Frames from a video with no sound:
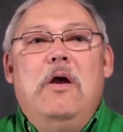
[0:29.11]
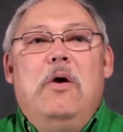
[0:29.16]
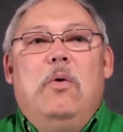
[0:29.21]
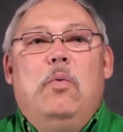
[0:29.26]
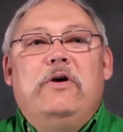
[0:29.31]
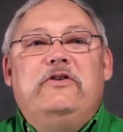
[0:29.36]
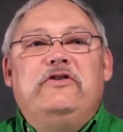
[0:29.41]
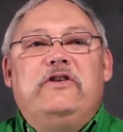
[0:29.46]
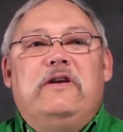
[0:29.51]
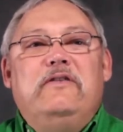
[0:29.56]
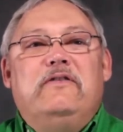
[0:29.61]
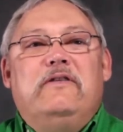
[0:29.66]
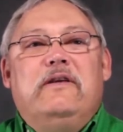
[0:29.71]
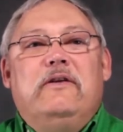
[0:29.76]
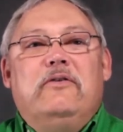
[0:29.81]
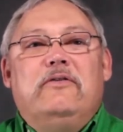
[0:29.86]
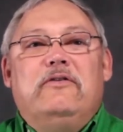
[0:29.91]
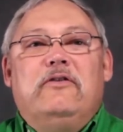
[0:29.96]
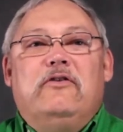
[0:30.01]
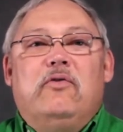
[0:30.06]
which
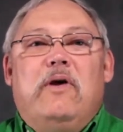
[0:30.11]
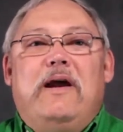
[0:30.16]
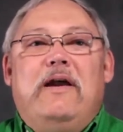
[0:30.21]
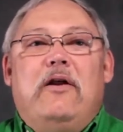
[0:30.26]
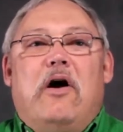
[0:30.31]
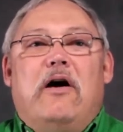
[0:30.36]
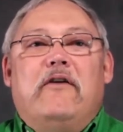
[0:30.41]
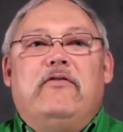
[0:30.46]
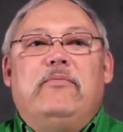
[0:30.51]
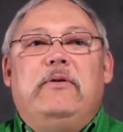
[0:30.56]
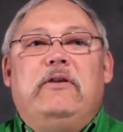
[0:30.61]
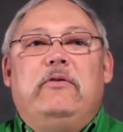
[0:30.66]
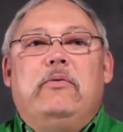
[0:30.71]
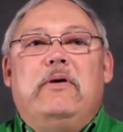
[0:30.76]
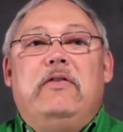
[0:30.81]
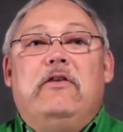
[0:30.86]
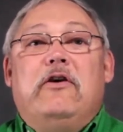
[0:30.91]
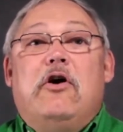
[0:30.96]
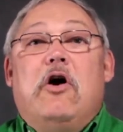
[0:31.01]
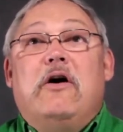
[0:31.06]
considers a trade-off
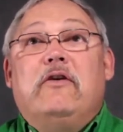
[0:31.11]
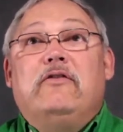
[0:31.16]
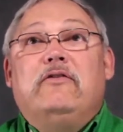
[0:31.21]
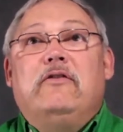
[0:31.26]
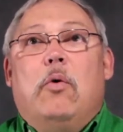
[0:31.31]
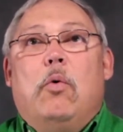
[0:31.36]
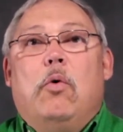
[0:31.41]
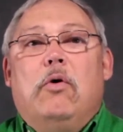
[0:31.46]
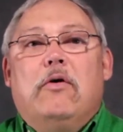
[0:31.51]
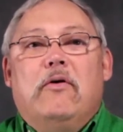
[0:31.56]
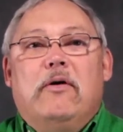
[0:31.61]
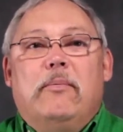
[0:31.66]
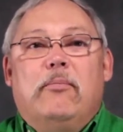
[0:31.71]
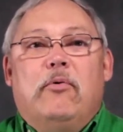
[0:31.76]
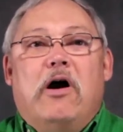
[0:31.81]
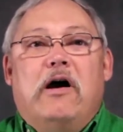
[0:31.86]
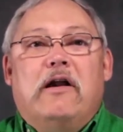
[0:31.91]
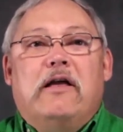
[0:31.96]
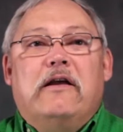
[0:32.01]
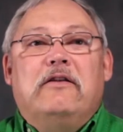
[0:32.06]
between the cost to order a
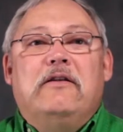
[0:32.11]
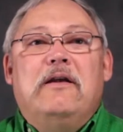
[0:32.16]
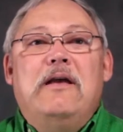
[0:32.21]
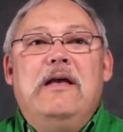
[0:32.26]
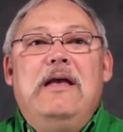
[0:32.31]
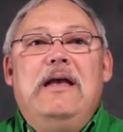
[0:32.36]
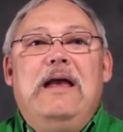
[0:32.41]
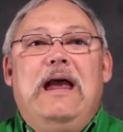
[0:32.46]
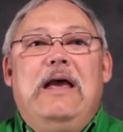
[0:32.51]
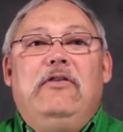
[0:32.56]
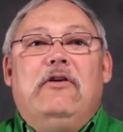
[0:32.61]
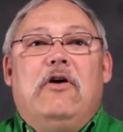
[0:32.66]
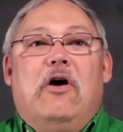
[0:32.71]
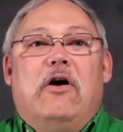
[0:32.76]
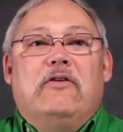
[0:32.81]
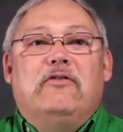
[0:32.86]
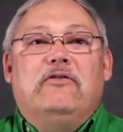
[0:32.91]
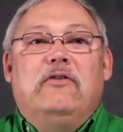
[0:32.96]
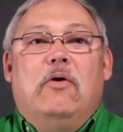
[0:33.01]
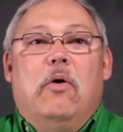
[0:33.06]
product and the
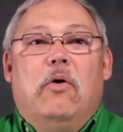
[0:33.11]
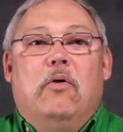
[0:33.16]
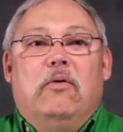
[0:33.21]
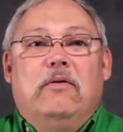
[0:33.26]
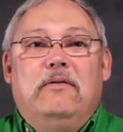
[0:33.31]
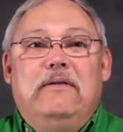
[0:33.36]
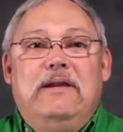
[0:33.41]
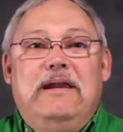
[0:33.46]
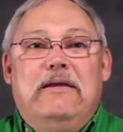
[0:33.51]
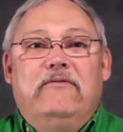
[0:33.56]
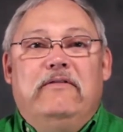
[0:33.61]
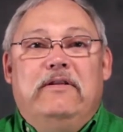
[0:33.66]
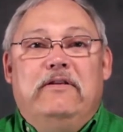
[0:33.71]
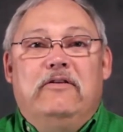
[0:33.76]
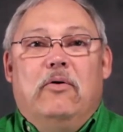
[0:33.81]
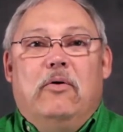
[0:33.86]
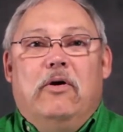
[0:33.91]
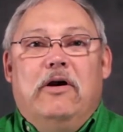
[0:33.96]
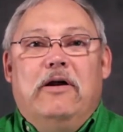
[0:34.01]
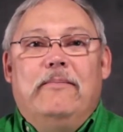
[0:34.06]
cost to hold
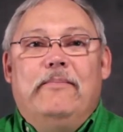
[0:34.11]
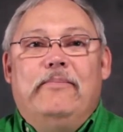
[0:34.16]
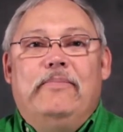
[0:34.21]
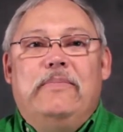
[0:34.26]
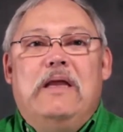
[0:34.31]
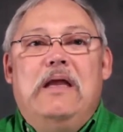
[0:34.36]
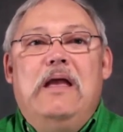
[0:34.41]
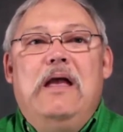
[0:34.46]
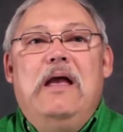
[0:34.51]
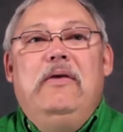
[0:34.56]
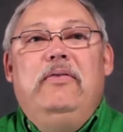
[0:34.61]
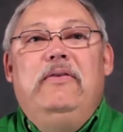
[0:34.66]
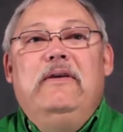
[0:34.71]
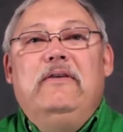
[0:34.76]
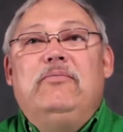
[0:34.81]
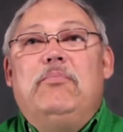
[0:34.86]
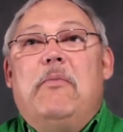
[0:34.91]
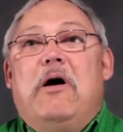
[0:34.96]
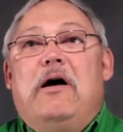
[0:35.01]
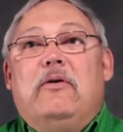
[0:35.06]
inventory.
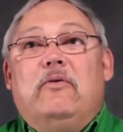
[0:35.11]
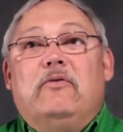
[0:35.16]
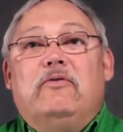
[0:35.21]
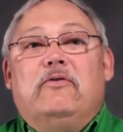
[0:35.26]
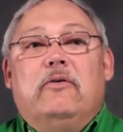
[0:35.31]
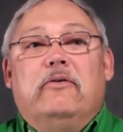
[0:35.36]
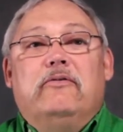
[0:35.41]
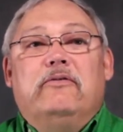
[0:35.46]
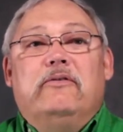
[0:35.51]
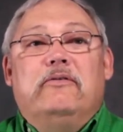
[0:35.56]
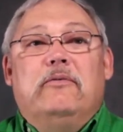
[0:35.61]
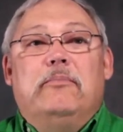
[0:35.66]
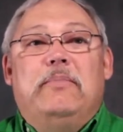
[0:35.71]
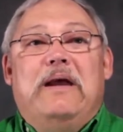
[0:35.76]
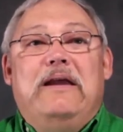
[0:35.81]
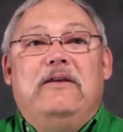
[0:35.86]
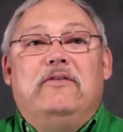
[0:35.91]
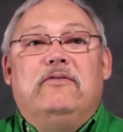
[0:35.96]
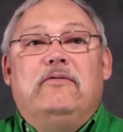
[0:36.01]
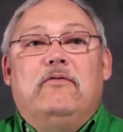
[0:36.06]
This model serves as a
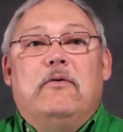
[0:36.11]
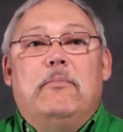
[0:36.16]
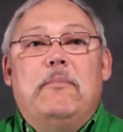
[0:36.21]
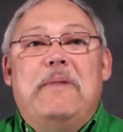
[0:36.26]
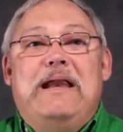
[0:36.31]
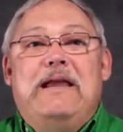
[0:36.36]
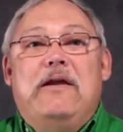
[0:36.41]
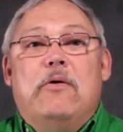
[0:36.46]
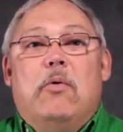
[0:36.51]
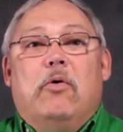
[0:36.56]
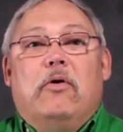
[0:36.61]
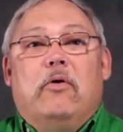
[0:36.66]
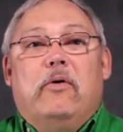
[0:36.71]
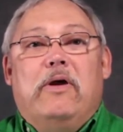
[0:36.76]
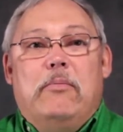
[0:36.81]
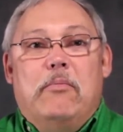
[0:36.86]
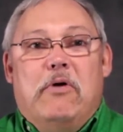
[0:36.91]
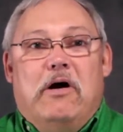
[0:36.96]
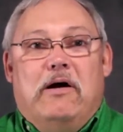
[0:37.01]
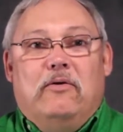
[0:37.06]
base for many
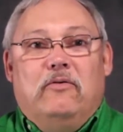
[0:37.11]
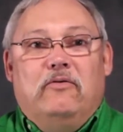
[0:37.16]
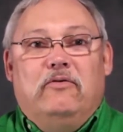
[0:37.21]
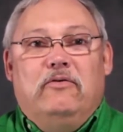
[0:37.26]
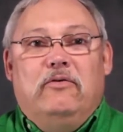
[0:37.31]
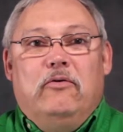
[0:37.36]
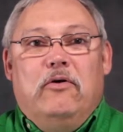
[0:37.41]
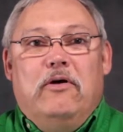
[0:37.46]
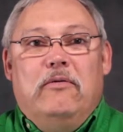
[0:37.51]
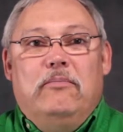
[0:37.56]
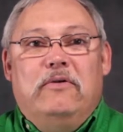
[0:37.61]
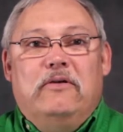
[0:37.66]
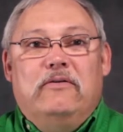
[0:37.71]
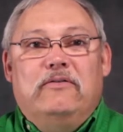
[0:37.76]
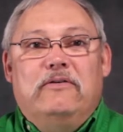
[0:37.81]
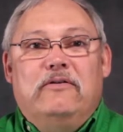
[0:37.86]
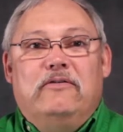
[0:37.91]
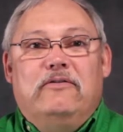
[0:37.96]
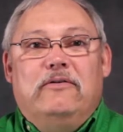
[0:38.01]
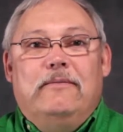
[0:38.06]
ordering models throughout
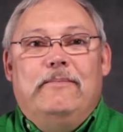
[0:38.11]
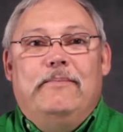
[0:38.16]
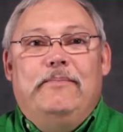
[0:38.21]
business.